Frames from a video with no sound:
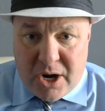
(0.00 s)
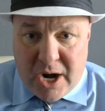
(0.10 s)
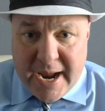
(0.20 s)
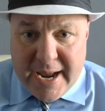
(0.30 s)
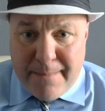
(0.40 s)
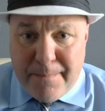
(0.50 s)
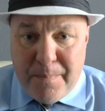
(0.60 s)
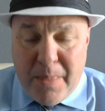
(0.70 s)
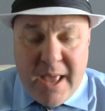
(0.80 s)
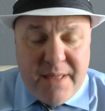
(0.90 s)
All right.
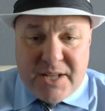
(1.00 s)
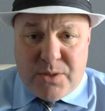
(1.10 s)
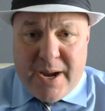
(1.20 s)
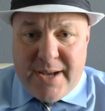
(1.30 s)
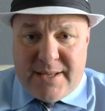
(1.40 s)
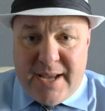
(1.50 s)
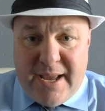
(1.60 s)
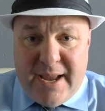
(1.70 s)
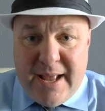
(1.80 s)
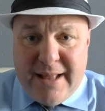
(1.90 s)
That's why I
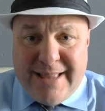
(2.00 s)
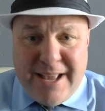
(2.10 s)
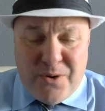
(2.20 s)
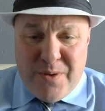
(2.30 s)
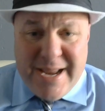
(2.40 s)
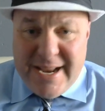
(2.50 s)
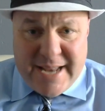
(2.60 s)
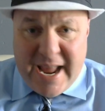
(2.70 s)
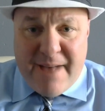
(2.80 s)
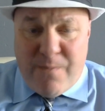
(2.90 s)
say they don't need
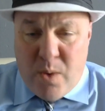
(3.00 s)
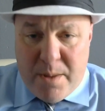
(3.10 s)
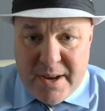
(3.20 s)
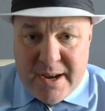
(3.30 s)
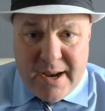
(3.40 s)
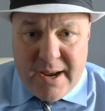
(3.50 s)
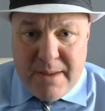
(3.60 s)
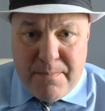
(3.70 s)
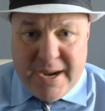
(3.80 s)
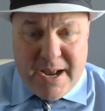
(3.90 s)
to have women
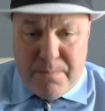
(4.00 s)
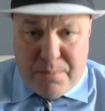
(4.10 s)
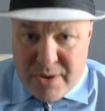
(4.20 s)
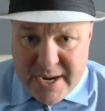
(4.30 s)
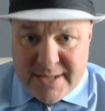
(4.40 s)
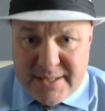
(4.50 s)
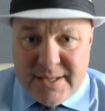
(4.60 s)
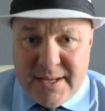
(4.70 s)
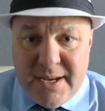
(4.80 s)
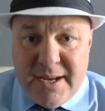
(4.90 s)
become
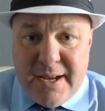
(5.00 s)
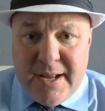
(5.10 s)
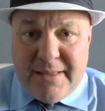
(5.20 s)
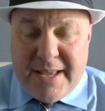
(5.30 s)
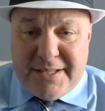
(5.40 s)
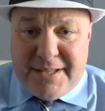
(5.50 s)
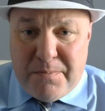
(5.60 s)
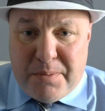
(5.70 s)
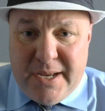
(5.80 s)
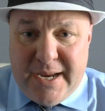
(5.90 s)
priests. They
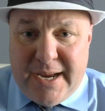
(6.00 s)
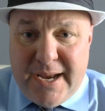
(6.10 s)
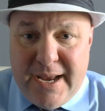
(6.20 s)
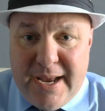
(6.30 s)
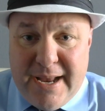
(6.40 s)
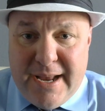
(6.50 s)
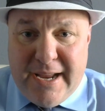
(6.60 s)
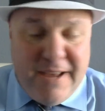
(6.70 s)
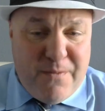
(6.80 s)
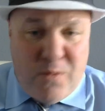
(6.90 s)
simply
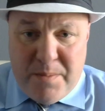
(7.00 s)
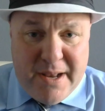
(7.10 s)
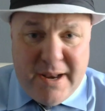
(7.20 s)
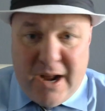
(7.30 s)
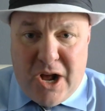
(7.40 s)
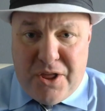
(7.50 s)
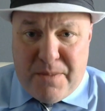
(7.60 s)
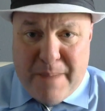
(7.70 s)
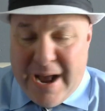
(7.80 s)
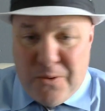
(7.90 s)
give women all the
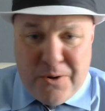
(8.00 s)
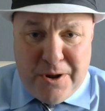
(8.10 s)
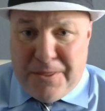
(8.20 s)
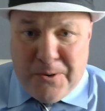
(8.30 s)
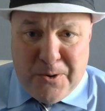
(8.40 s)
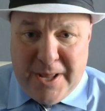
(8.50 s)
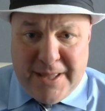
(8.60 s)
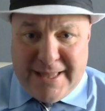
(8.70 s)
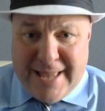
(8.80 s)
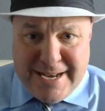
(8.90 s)
power and authority
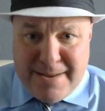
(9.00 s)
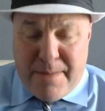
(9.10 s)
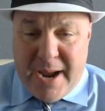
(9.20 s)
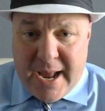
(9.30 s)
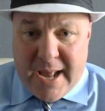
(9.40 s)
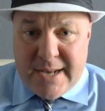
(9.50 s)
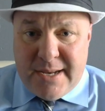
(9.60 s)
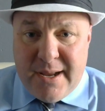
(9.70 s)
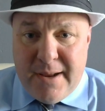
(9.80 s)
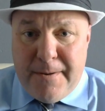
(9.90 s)
that they demand
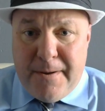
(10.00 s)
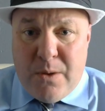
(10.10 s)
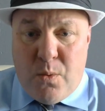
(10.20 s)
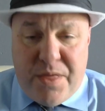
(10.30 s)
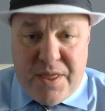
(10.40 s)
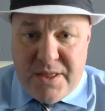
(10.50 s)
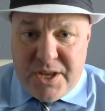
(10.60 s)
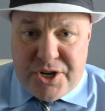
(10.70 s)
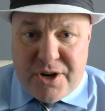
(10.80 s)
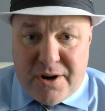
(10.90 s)
within
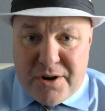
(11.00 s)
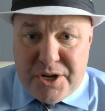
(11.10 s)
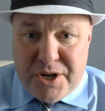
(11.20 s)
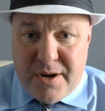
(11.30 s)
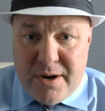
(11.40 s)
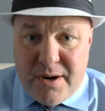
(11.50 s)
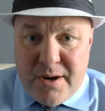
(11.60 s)
the church.